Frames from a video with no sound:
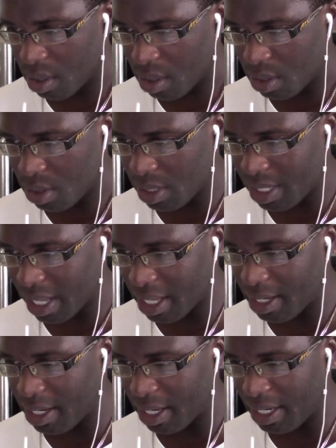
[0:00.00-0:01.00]
So it's like
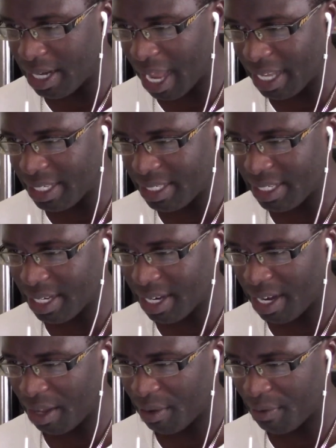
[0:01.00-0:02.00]
a nicer,
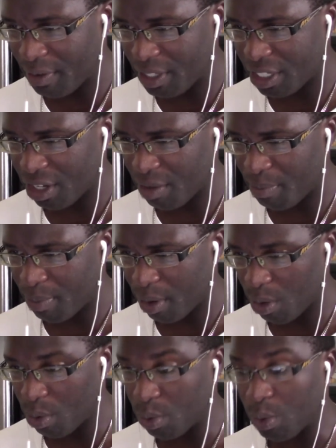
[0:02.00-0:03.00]
clearer version of
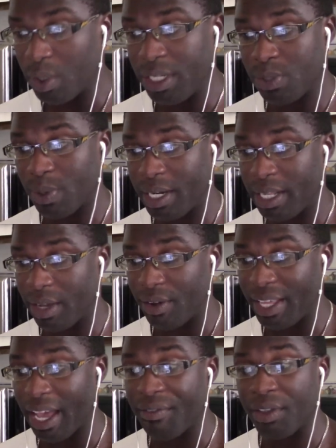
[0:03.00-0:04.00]
PUBG. Oh, this one, they
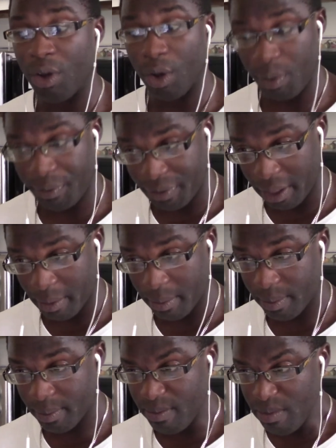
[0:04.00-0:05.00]
already have a gun with them.
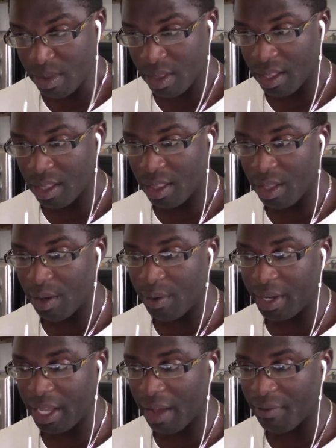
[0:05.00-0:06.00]
They
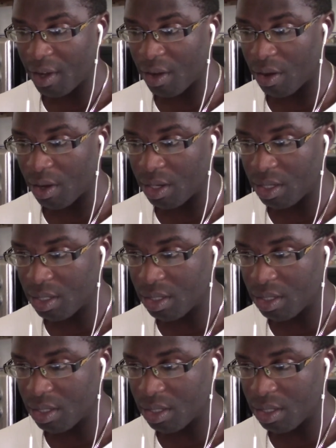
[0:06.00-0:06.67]
already have a gun.